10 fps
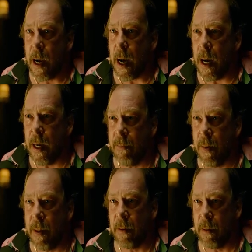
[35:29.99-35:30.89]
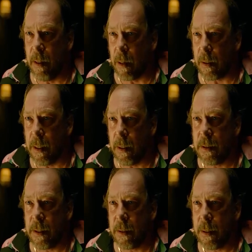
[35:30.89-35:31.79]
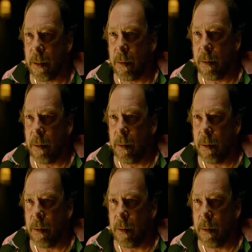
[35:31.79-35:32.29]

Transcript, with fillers: probably, yeah. So, yeah, you got that